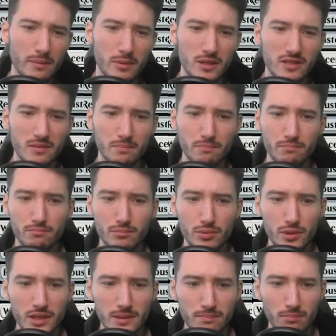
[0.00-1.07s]
Emperor is a
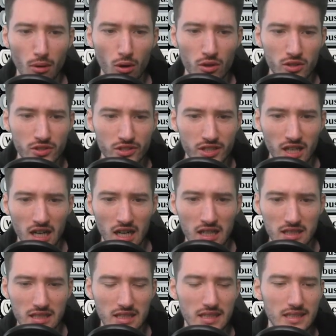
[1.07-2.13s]
pretty bonkers card.
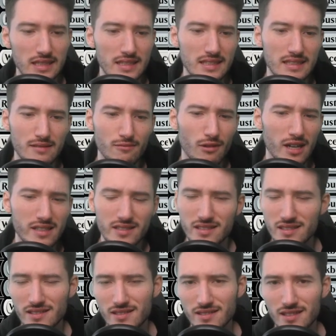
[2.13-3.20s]
Why is it
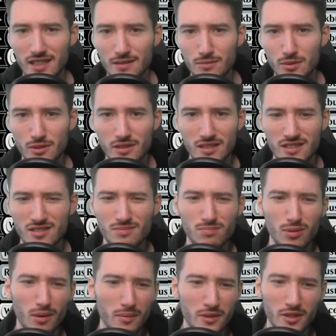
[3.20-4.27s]
in a sideboard? It's
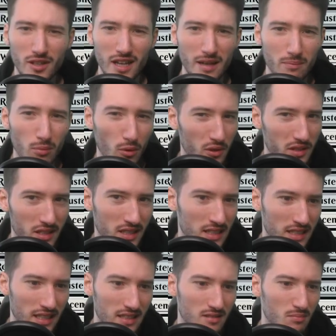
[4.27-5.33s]
probably going to get boarded in
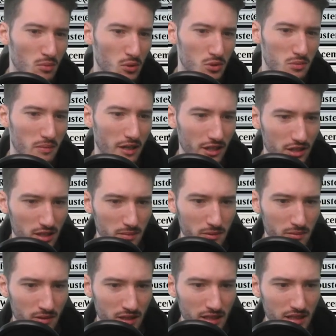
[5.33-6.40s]
against most matchups,
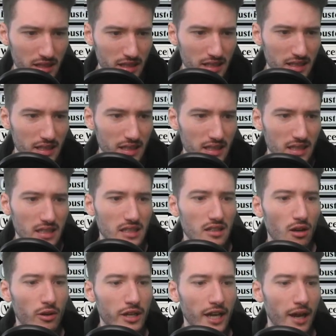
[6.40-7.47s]
right?
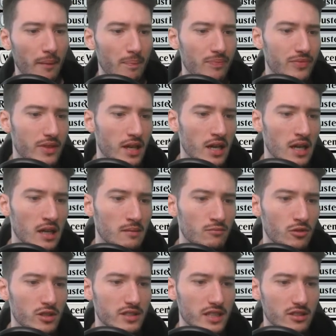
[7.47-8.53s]
Okay,
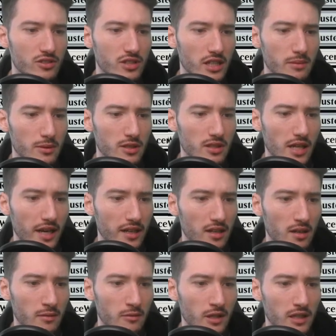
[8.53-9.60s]
what is there to say about the deck? I
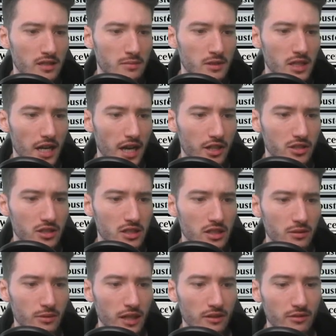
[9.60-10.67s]
mean, we got some interaction here.
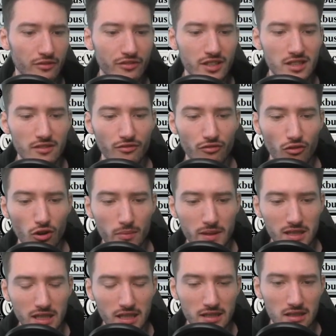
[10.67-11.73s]
We got Raffine's
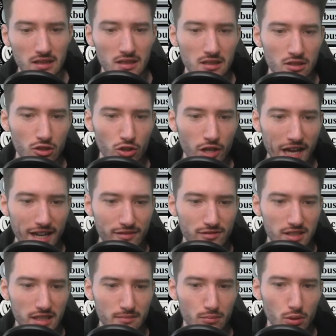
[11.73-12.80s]
Informant as a little conniver
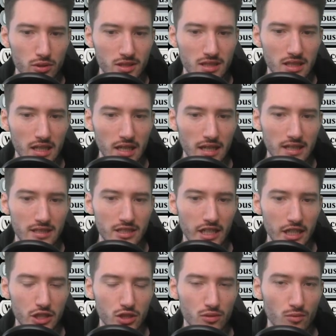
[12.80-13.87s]
that puts
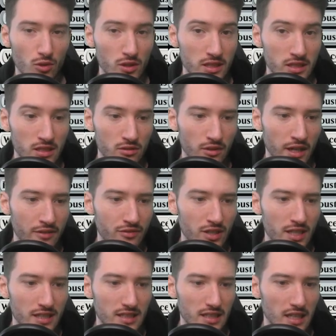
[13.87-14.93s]
Sanctuary Warden in the graveyard.
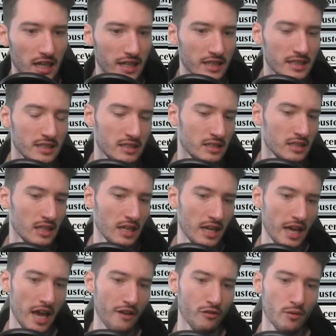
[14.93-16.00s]
That's a card I didn't
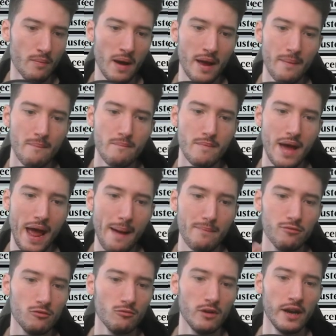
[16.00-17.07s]
have on my map
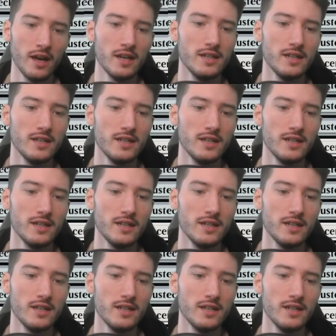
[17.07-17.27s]
when